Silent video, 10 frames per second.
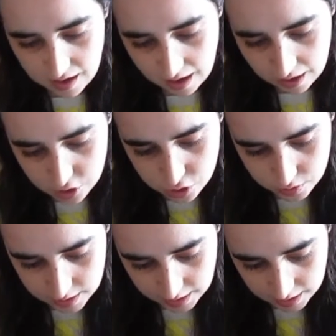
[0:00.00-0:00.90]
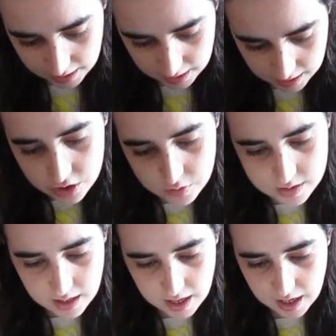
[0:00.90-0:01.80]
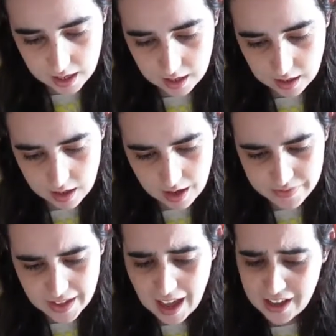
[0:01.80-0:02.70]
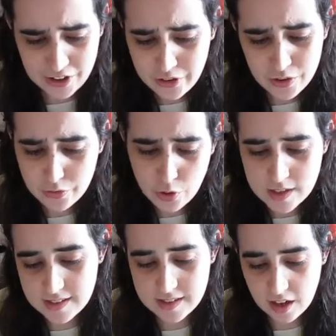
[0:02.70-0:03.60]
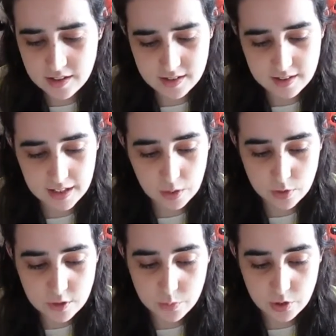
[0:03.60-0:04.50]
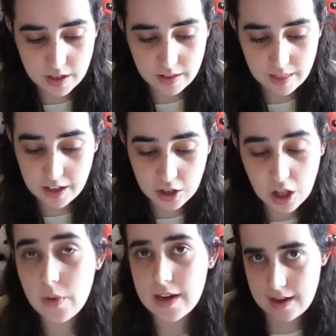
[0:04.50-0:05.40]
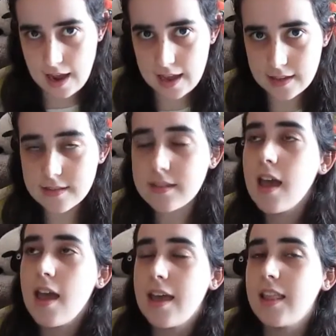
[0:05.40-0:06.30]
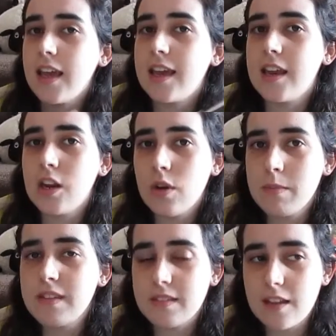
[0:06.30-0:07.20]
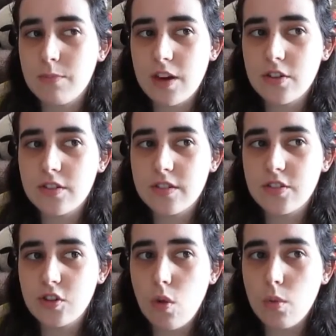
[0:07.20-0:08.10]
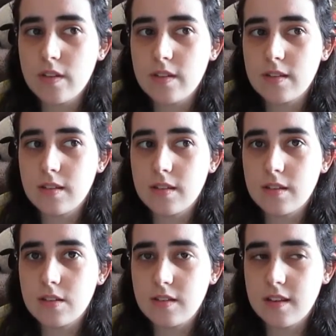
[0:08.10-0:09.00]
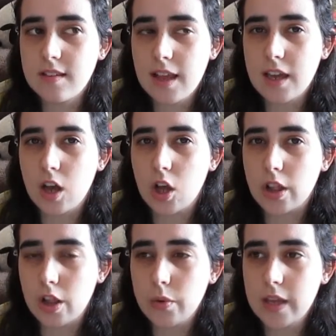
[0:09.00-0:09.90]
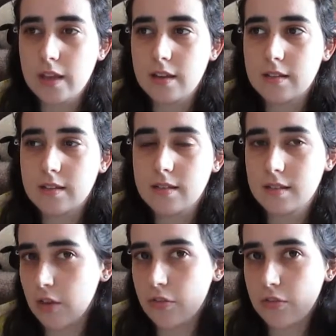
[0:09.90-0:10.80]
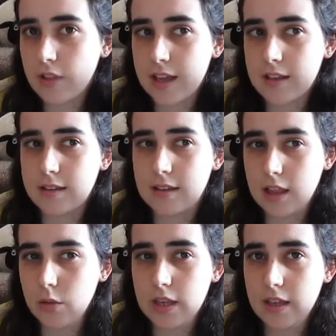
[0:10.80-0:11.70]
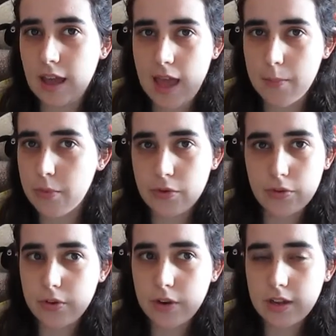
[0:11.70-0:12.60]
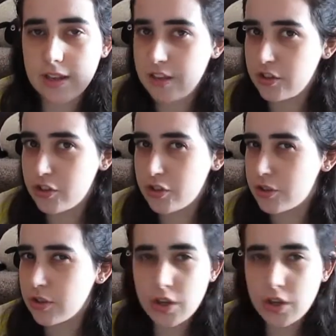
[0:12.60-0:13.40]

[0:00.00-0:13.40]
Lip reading: actually. She was like, I hear their voices constantly whispering, they glow at night. And like in Noemi's nightmares, she always sees like glowing stuff, like yellowy amber-ish